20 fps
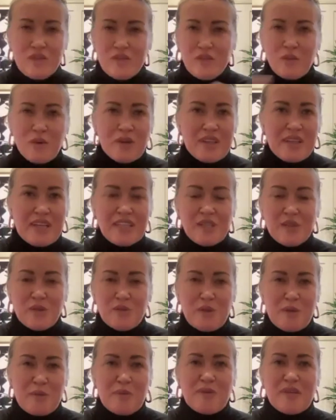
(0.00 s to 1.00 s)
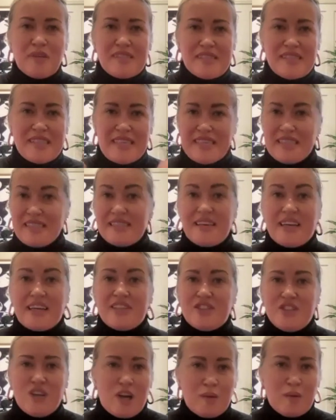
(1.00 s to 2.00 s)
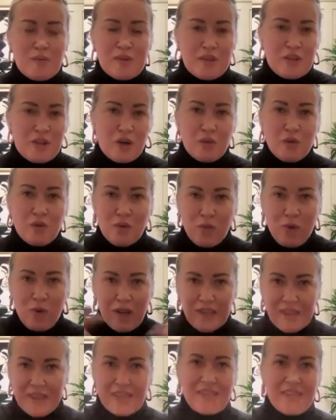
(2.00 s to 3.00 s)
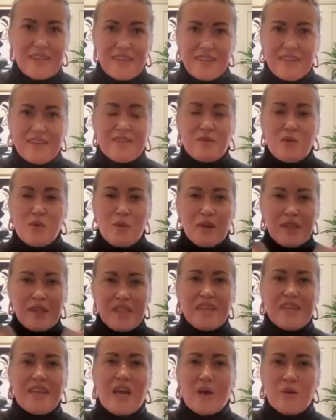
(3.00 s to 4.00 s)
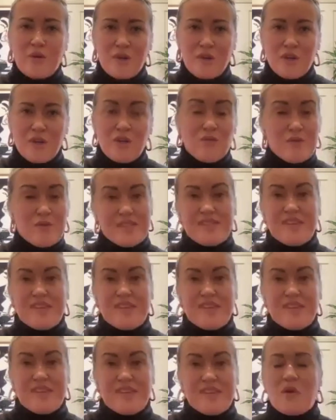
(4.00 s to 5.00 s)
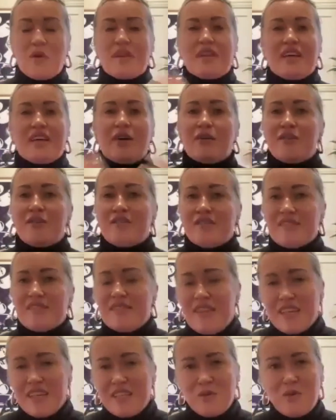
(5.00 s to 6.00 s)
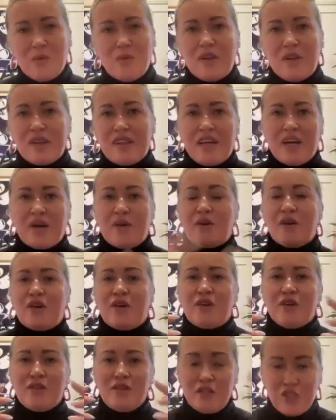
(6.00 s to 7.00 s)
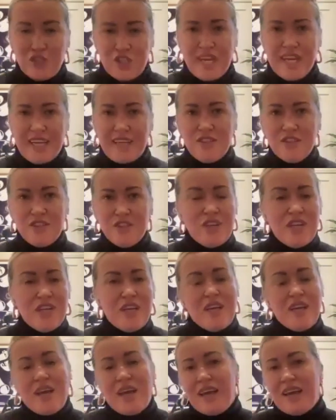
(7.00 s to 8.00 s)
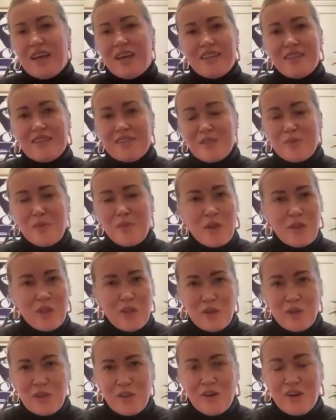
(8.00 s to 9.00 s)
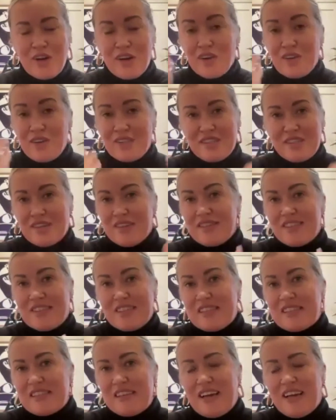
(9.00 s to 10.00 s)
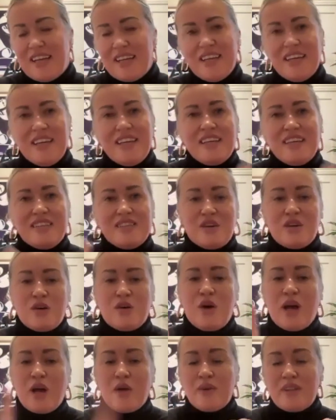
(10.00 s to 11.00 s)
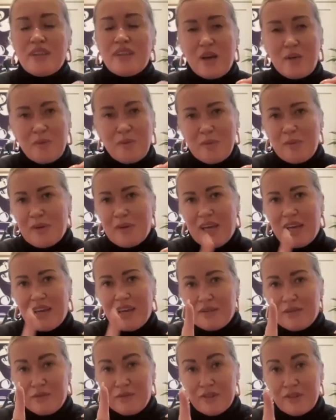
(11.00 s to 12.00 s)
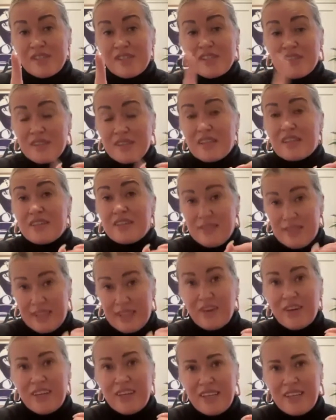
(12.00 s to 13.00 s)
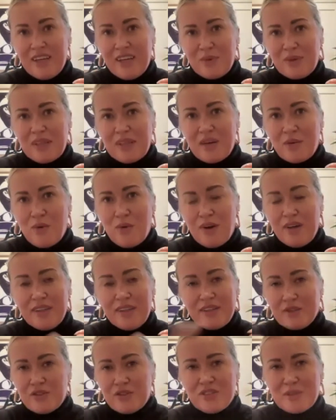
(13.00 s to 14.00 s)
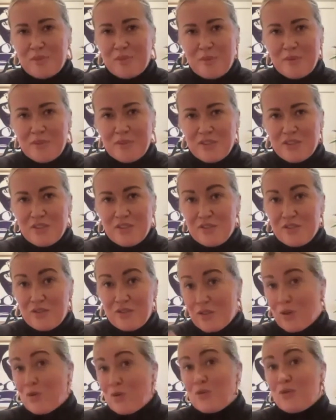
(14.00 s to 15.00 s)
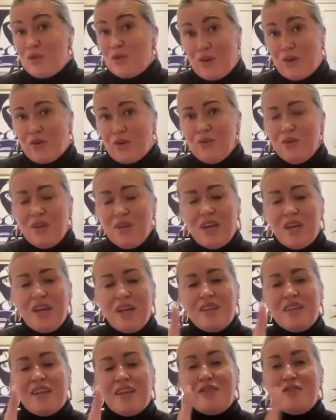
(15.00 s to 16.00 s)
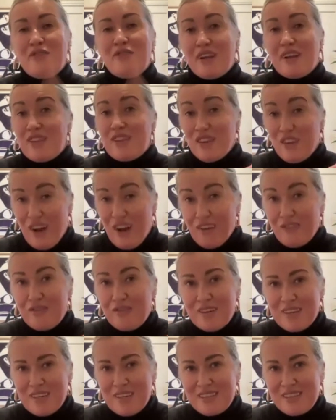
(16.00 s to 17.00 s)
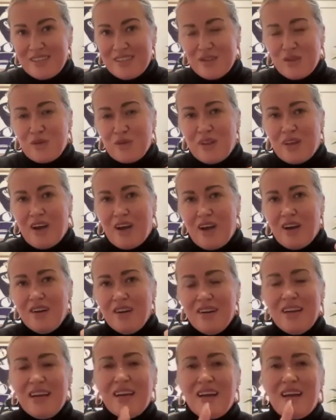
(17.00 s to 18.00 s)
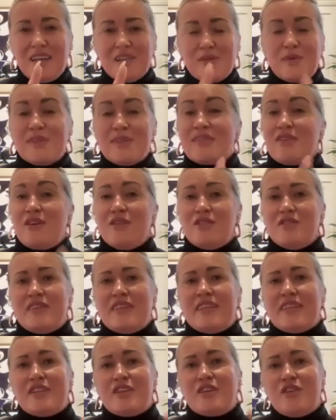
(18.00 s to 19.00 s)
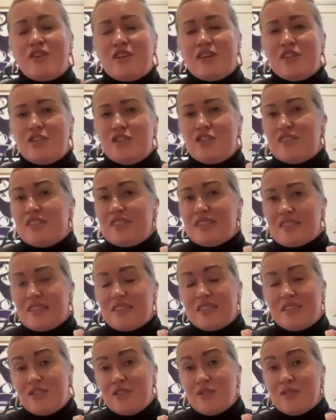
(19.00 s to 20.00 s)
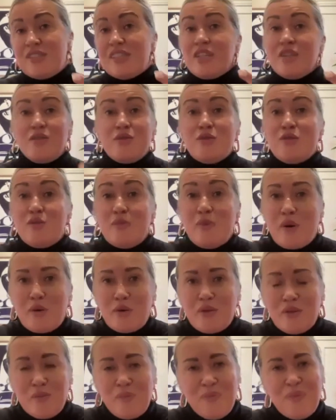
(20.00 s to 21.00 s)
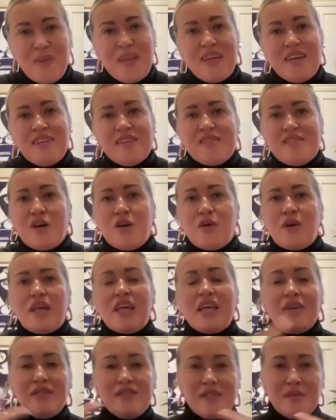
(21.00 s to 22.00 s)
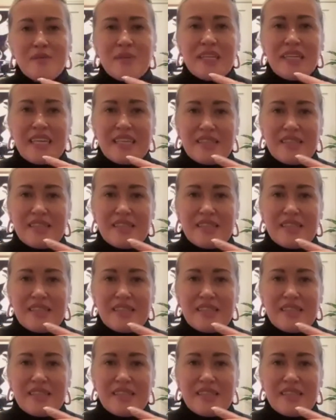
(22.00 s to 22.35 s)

the work that I do with people is an inside job. We want the outer results, we want the outer success, we want the outer change. And spoiler alert, it all starts inside. So I really help people get first the clarity in what they want. Usually people just don't know. Then find the confidence in who they are, as well as cultivating the courage to stay true to both. So if somebody